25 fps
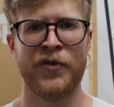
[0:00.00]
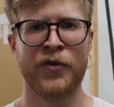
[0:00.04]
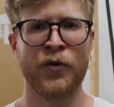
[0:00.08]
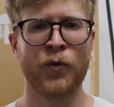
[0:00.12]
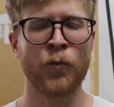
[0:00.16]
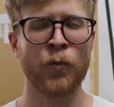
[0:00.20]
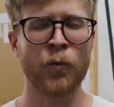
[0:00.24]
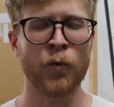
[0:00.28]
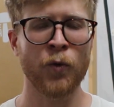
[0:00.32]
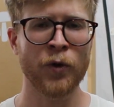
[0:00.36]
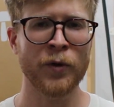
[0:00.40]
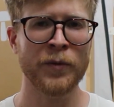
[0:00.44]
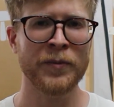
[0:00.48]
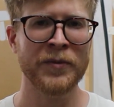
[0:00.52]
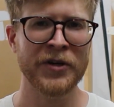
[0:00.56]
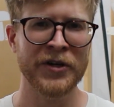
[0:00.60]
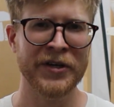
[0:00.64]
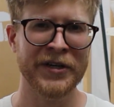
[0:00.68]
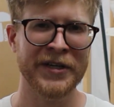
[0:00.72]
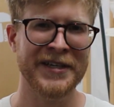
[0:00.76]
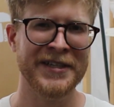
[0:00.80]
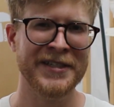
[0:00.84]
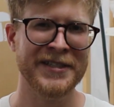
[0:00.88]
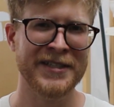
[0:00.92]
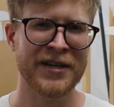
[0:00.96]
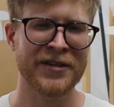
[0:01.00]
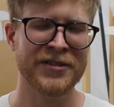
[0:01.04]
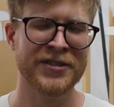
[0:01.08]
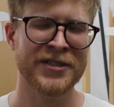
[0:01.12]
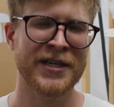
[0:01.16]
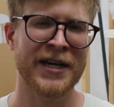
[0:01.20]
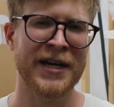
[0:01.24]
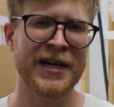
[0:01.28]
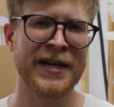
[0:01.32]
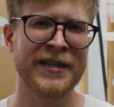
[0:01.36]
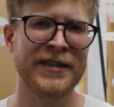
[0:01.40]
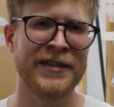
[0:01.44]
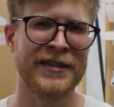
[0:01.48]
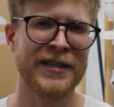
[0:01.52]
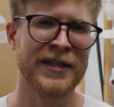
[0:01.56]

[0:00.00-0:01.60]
The warmer it is outside,